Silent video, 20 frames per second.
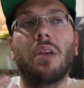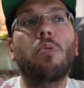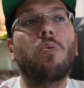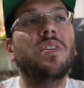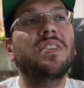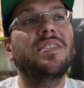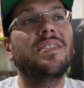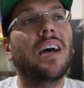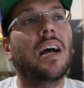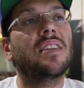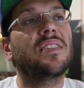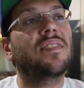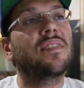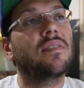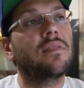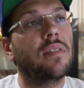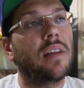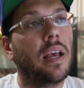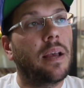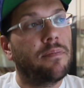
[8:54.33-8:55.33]
it was not
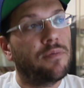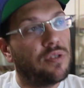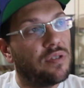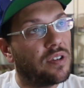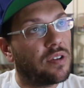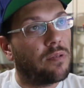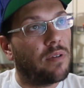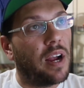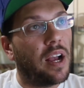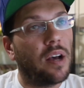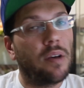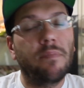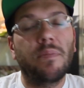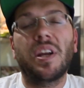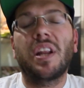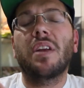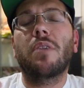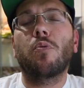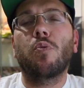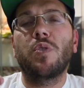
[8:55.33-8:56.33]
slammed to the ground,
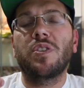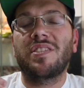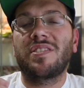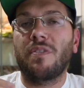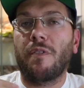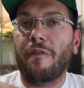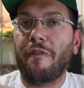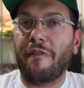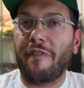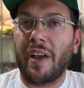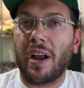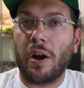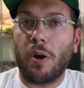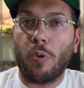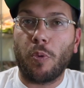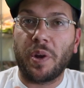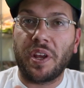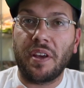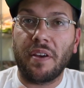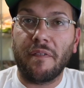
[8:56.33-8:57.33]
but it was
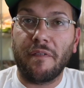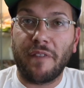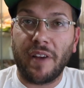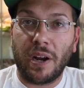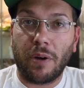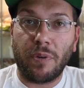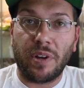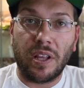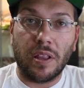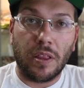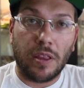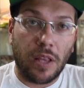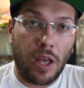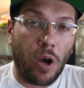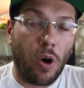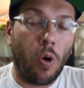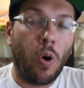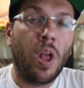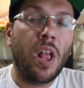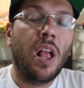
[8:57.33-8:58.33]
very, very
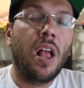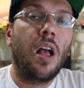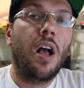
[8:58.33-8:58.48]
low.